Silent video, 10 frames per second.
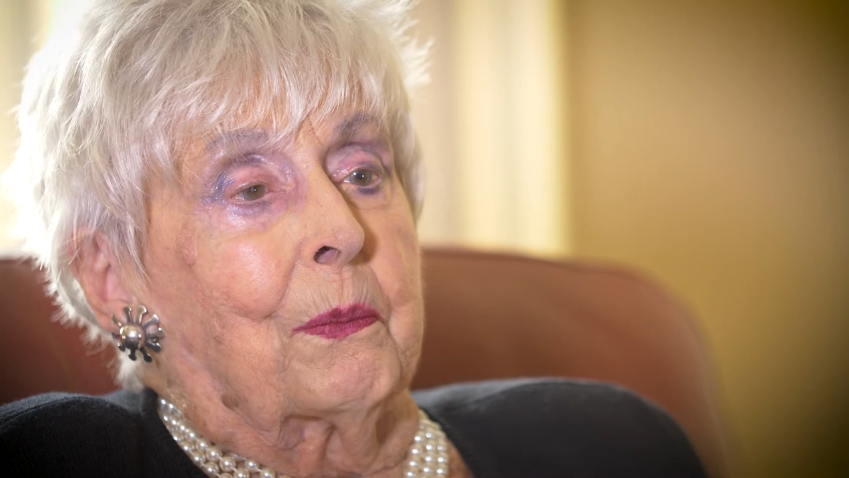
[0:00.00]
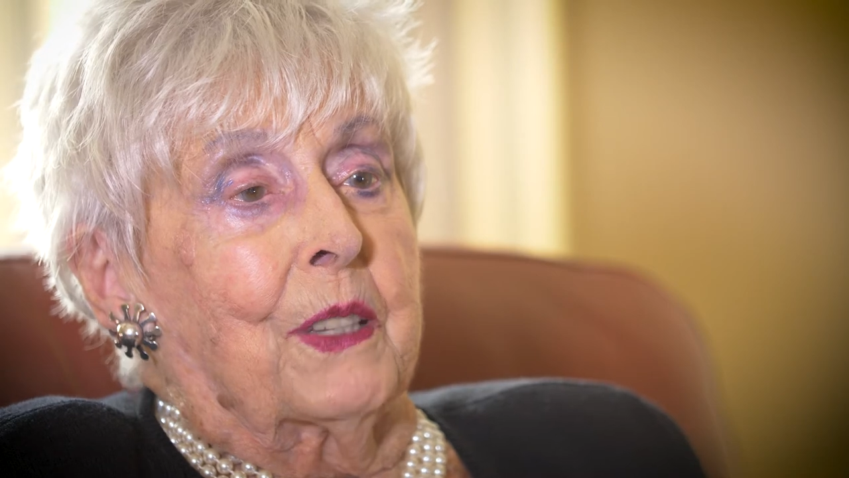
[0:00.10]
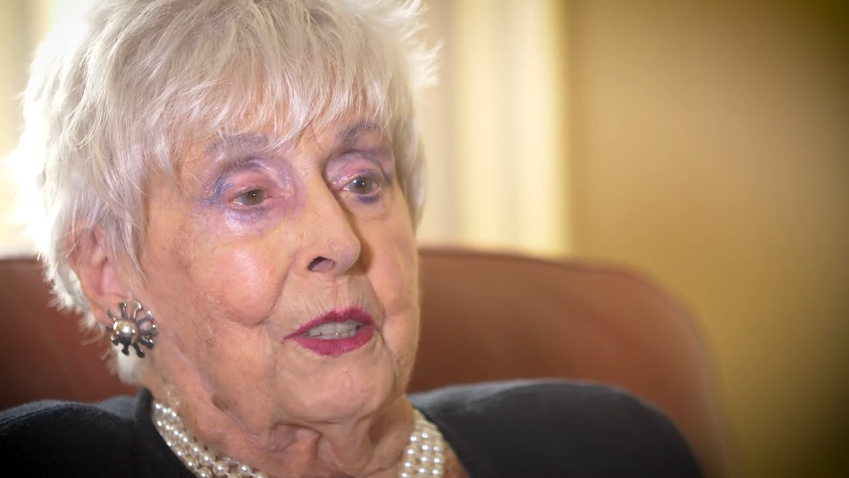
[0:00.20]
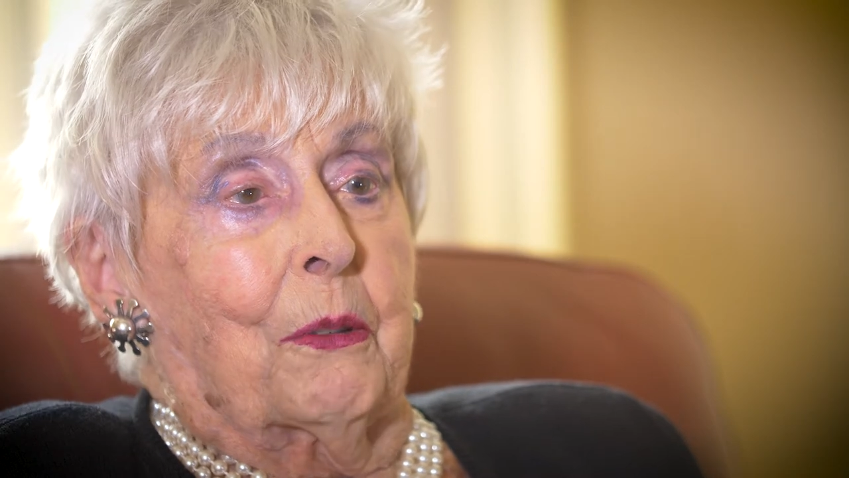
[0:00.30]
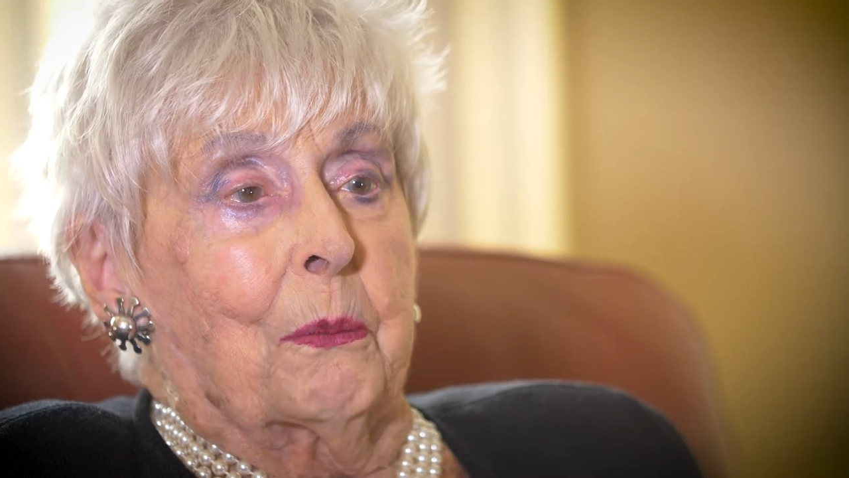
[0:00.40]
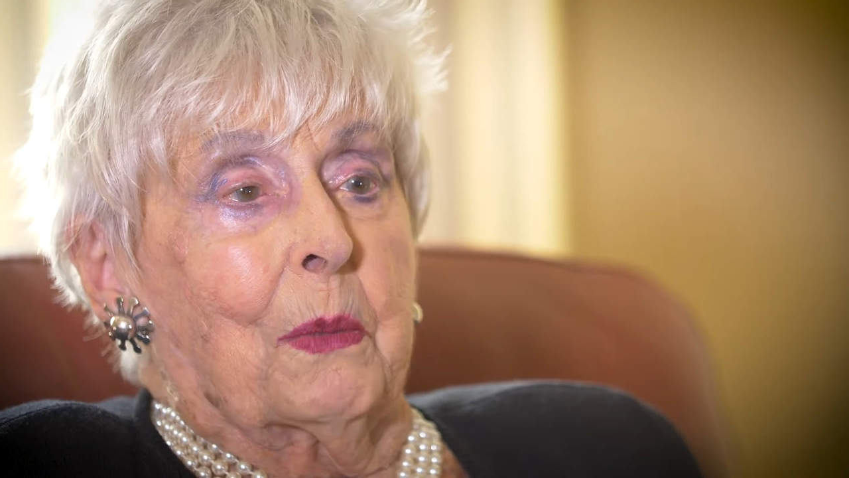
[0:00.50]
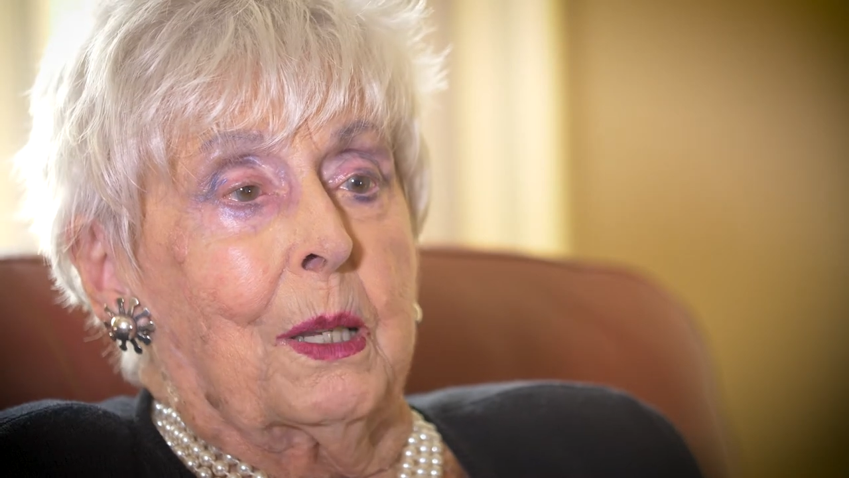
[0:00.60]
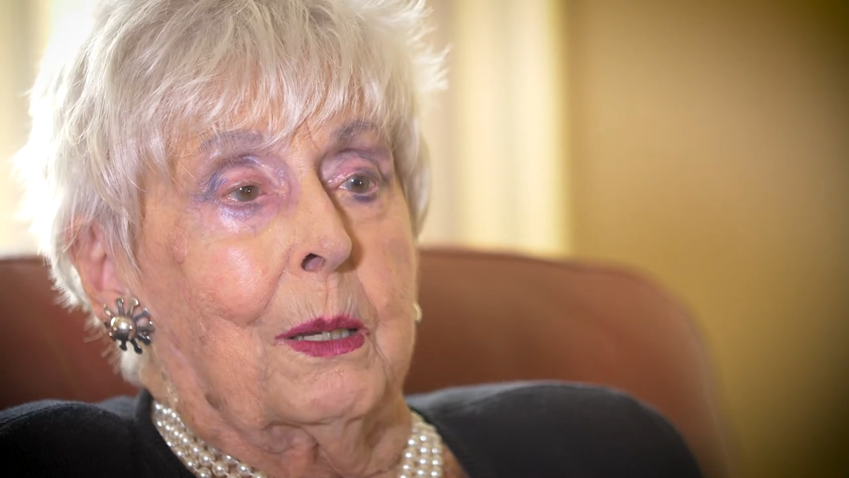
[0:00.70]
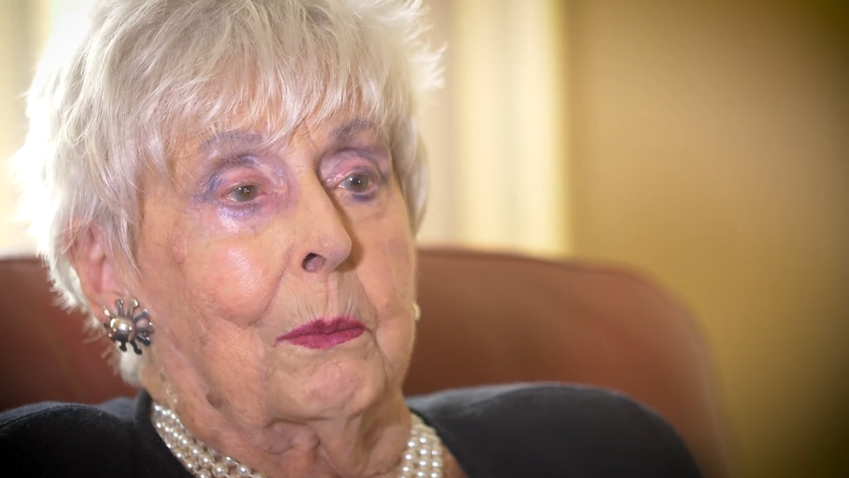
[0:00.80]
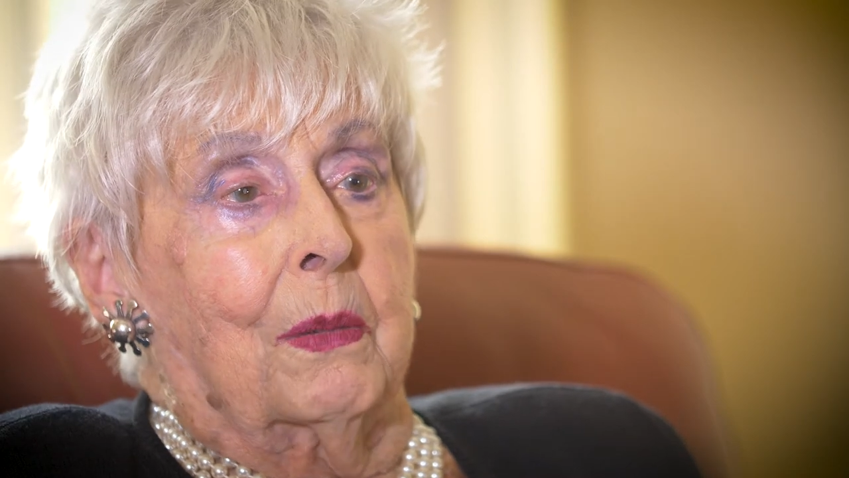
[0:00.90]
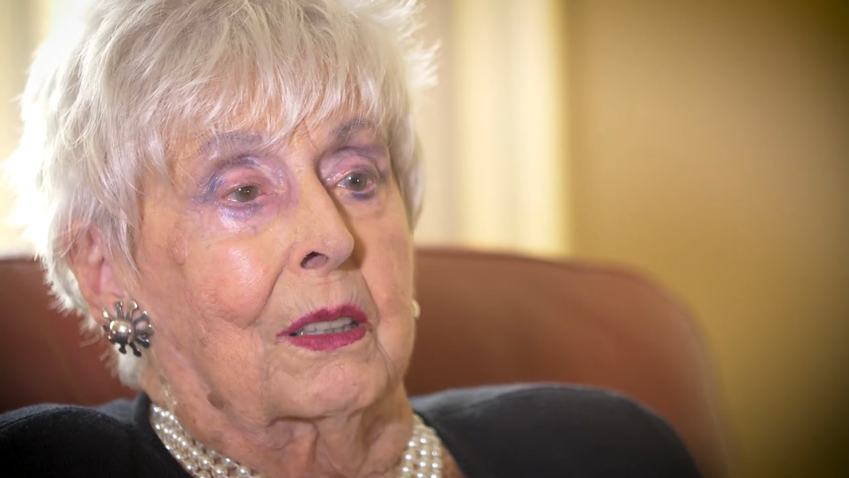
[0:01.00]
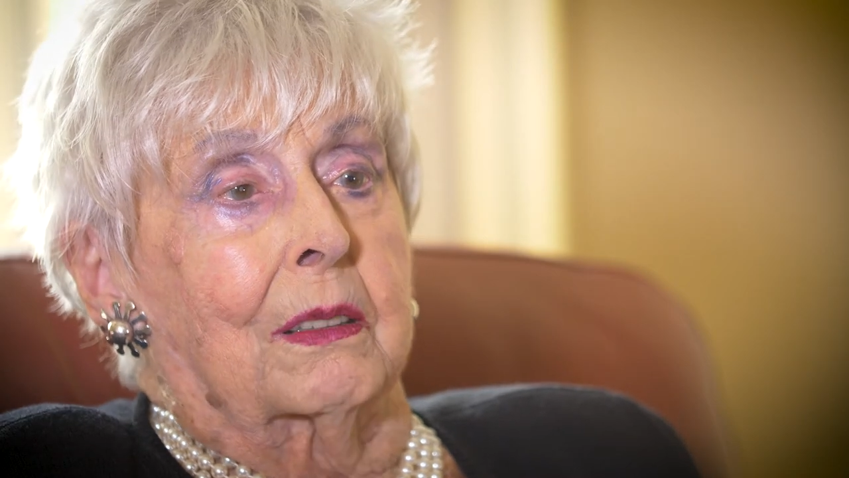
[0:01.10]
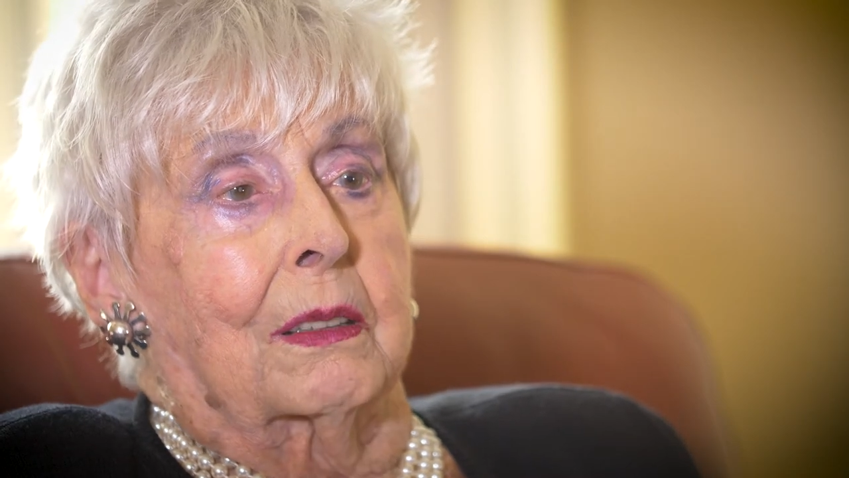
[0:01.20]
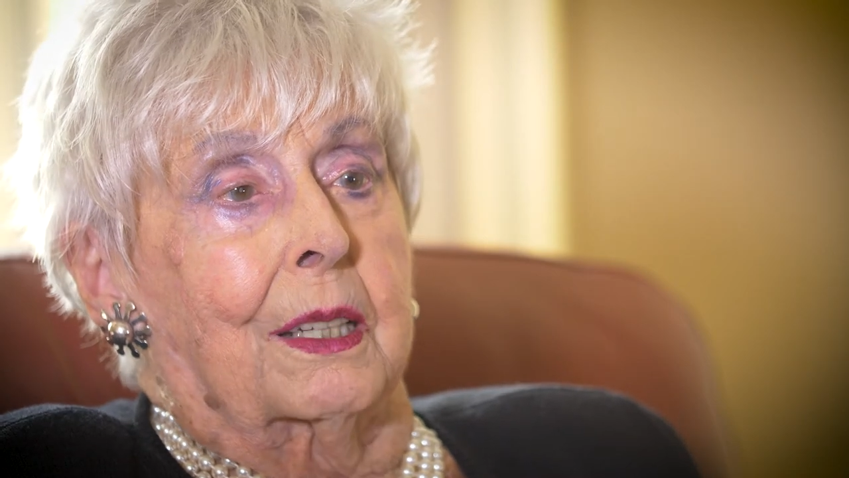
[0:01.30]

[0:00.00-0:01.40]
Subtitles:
visit me but